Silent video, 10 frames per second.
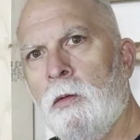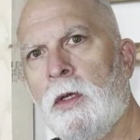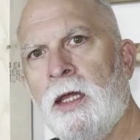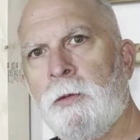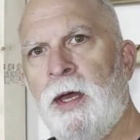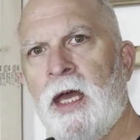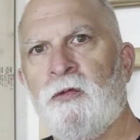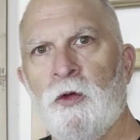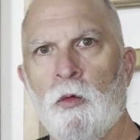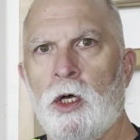We've got the
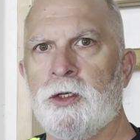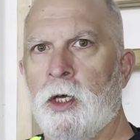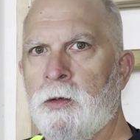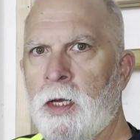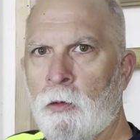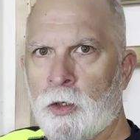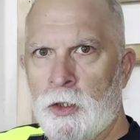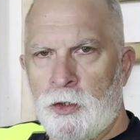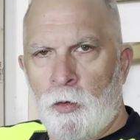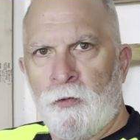backfill wall done. Now we're going
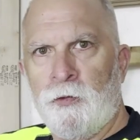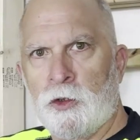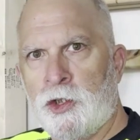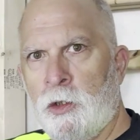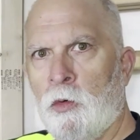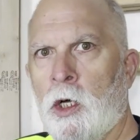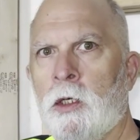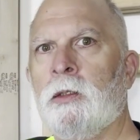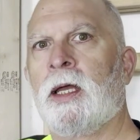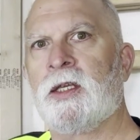to do our full sheet
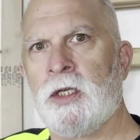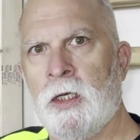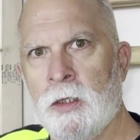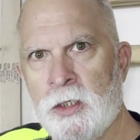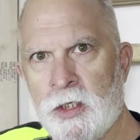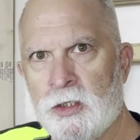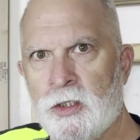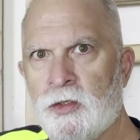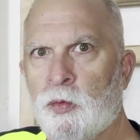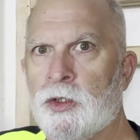wall. Like I said, in this
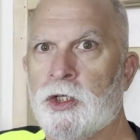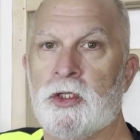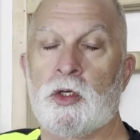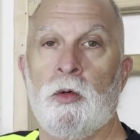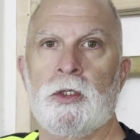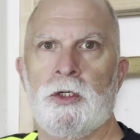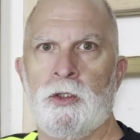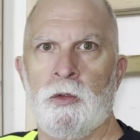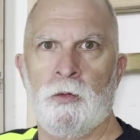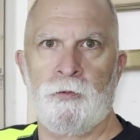instance, we're just going to
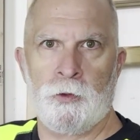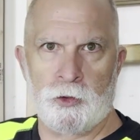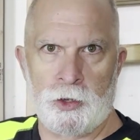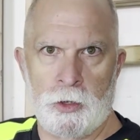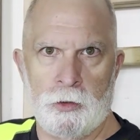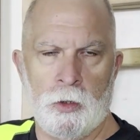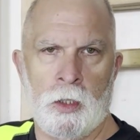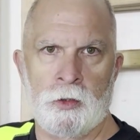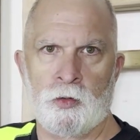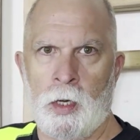do full sheet
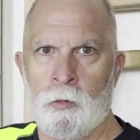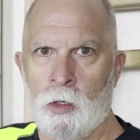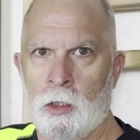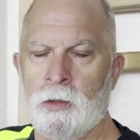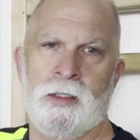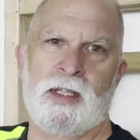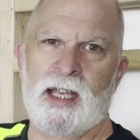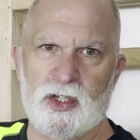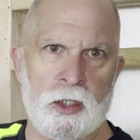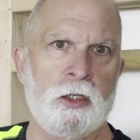drywall, and it's
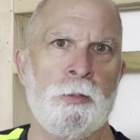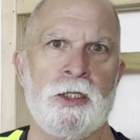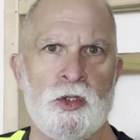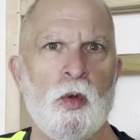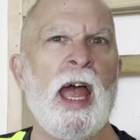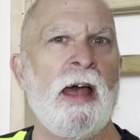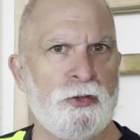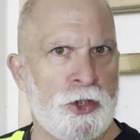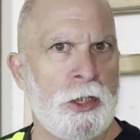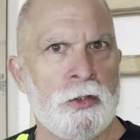actually going to be 2 half
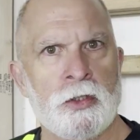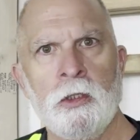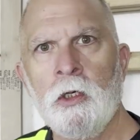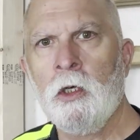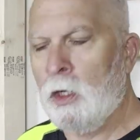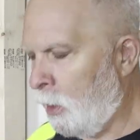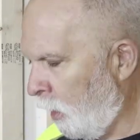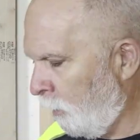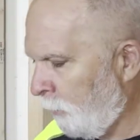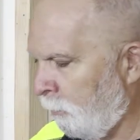sheets.
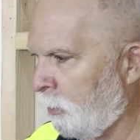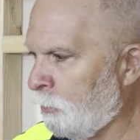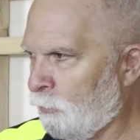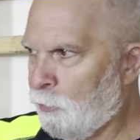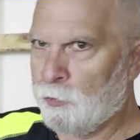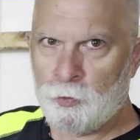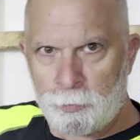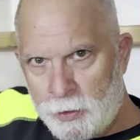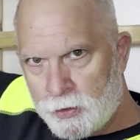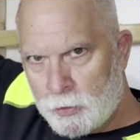I'm going to do a 4-foot
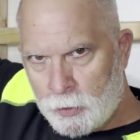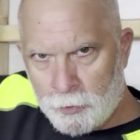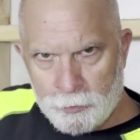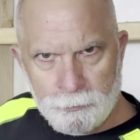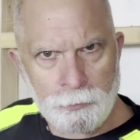piece and another